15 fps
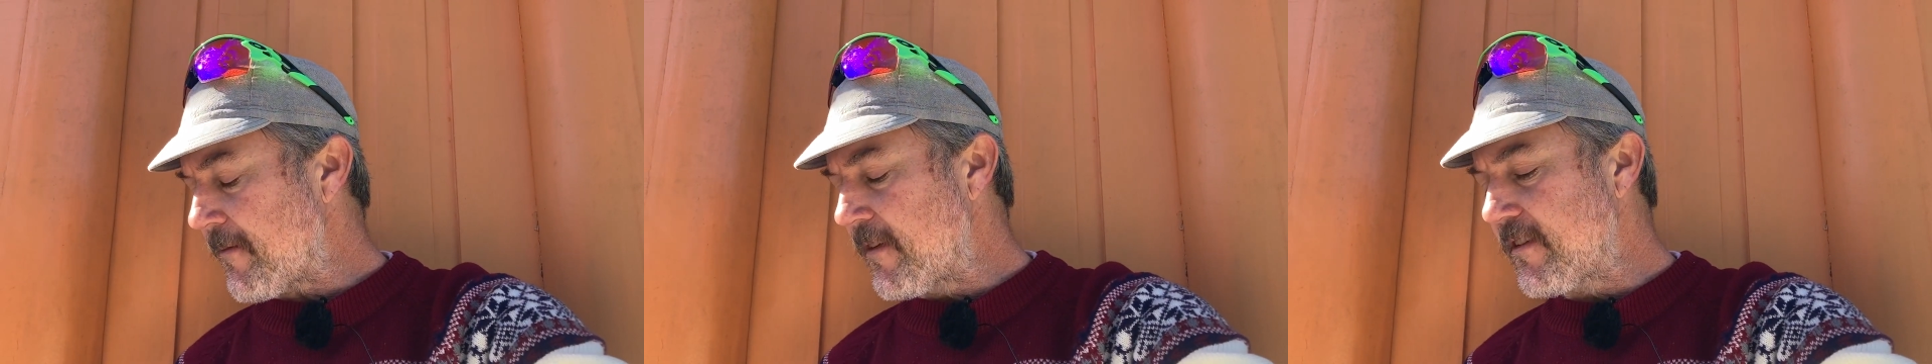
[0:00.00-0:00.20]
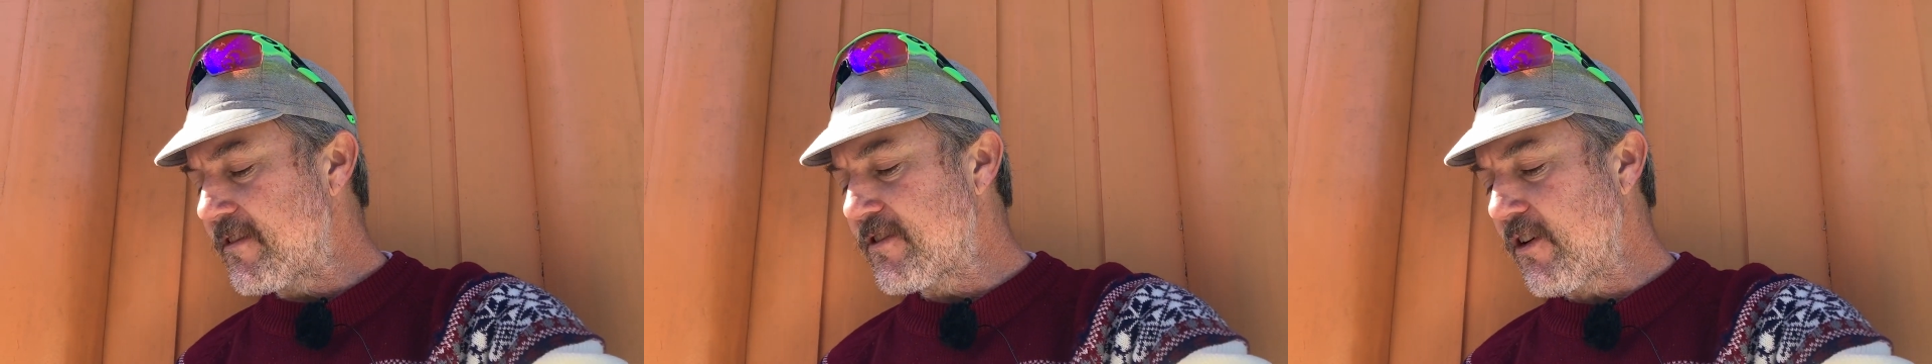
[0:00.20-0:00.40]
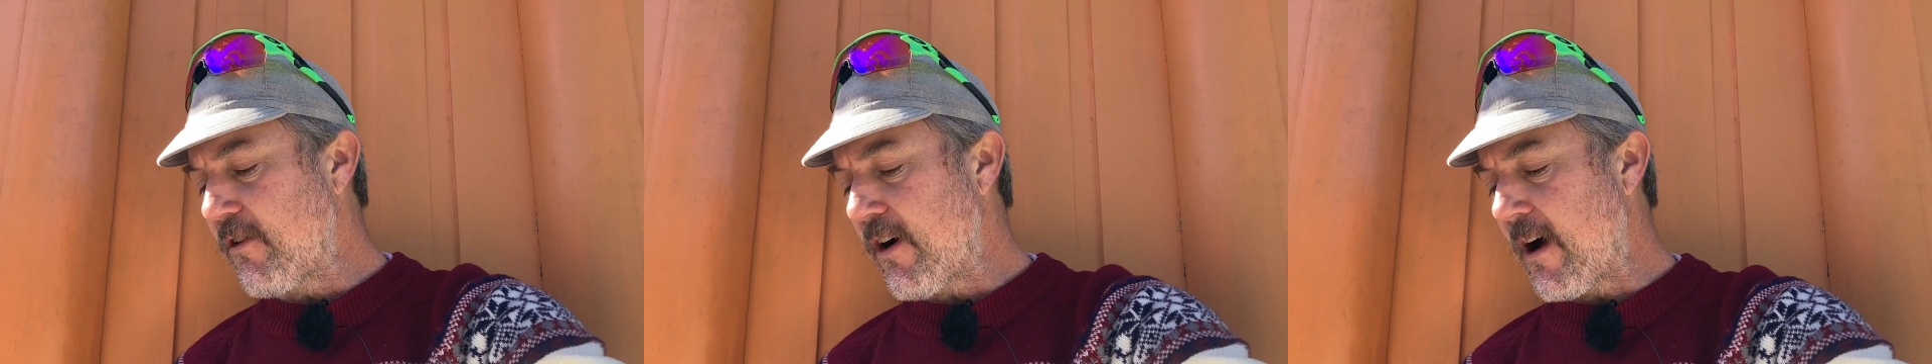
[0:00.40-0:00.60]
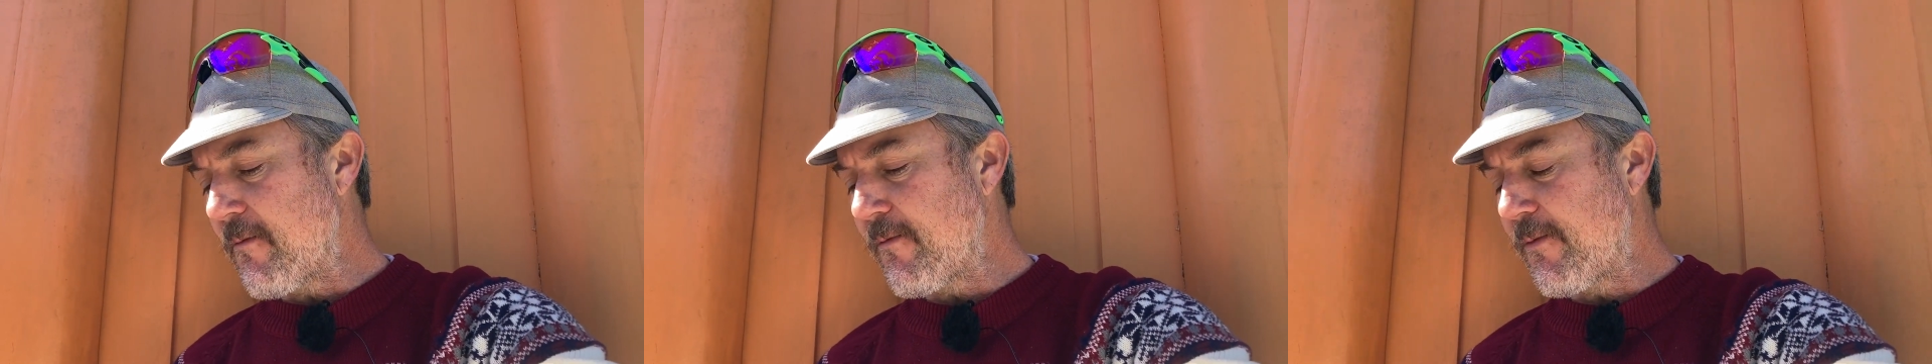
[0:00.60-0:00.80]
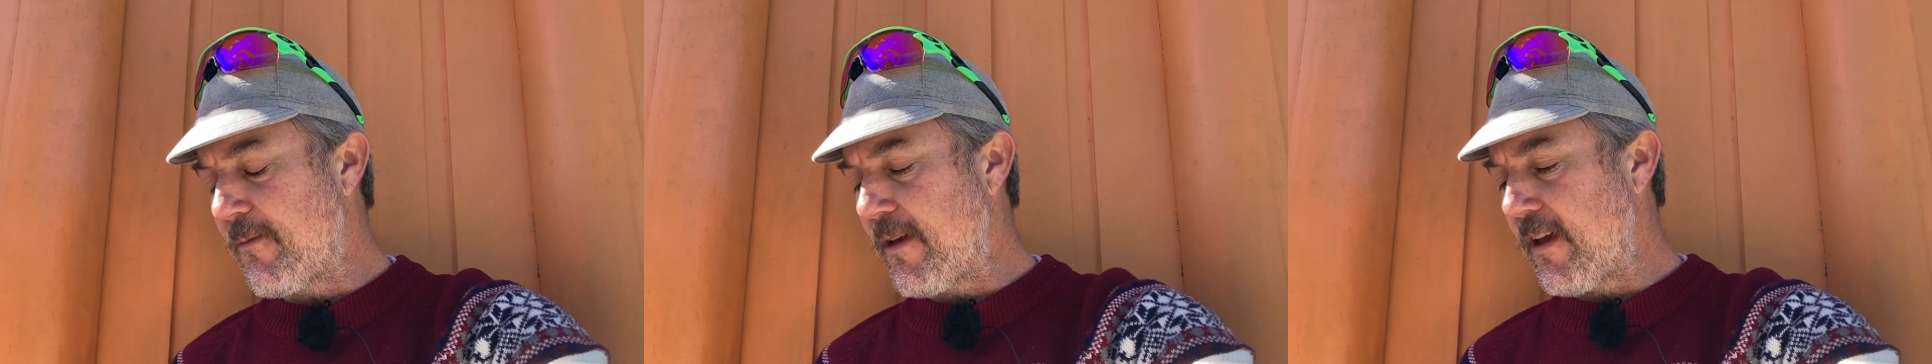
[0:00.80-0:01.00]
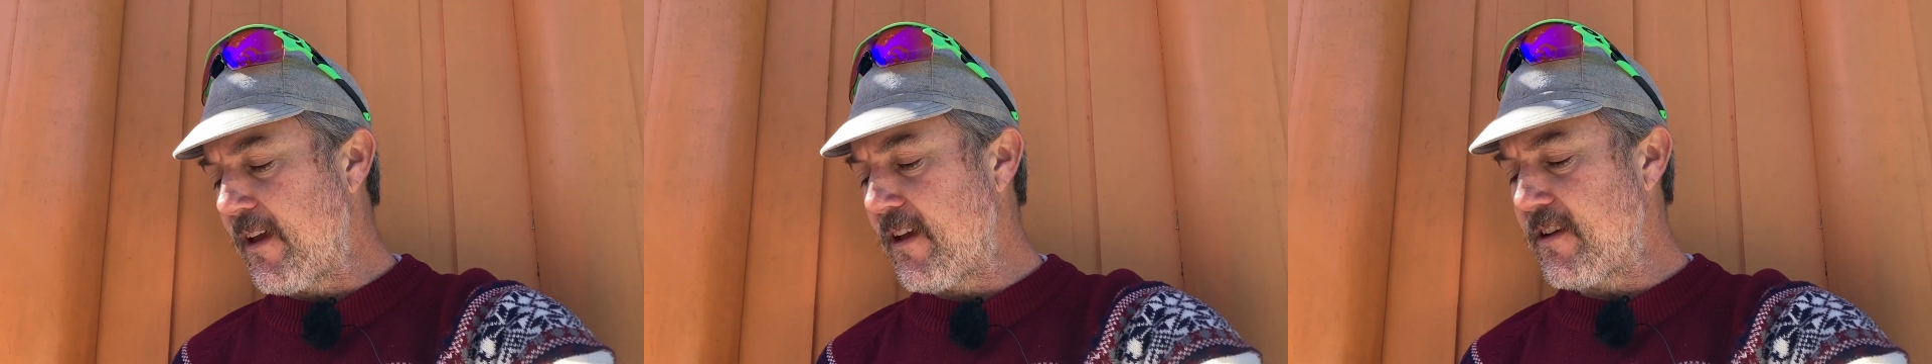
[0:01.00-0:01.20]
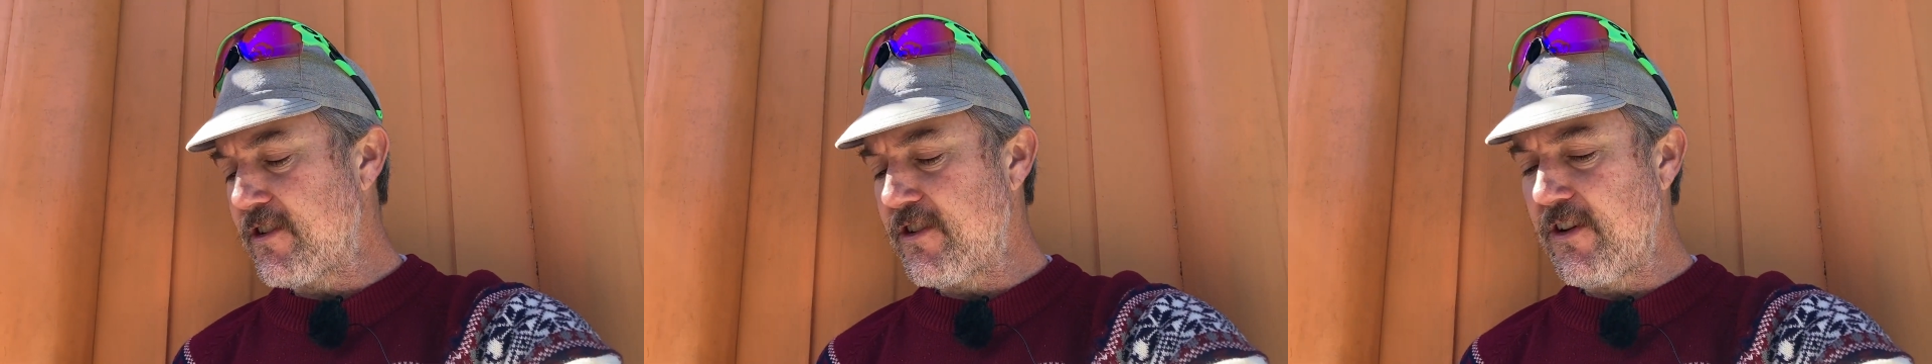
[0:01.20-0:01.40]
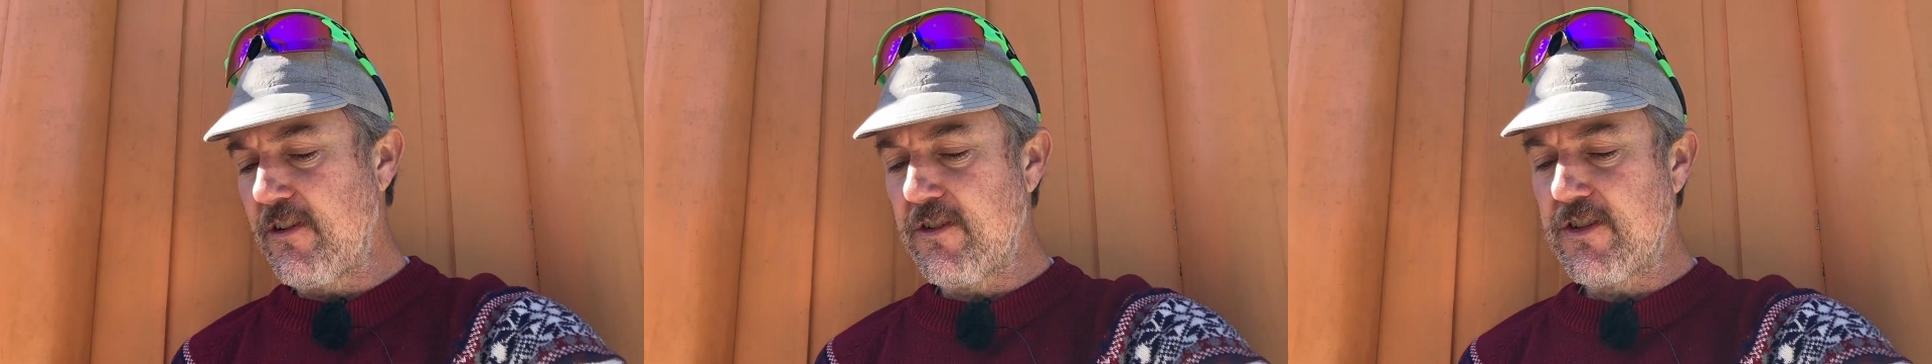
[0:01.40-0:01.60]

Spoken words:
So I'm into